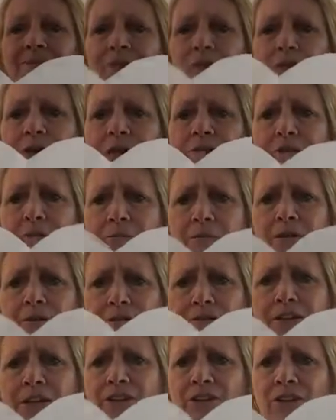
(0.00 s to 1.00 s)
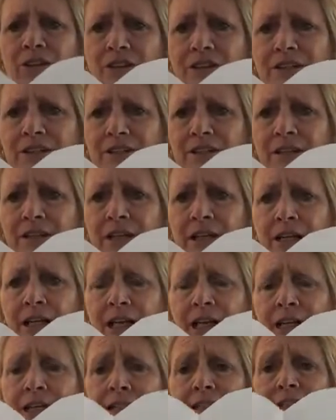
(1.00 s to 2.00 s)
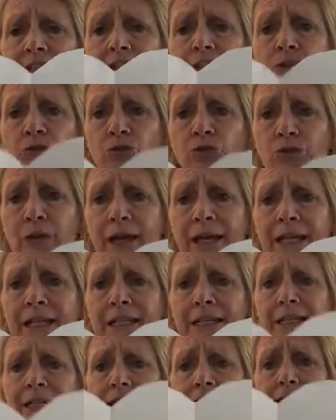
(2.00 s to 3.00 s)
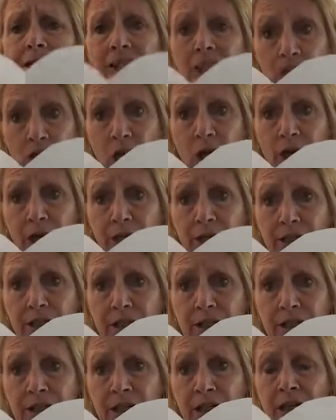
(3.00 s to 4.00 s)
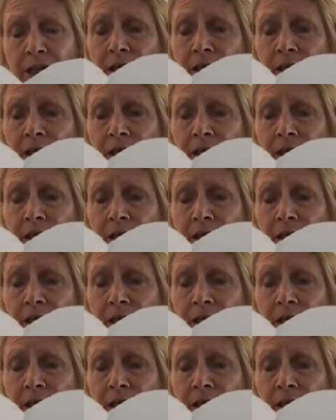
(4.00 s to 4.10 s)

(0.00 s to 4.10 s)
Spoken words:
You have a perfect heart. And it's a great start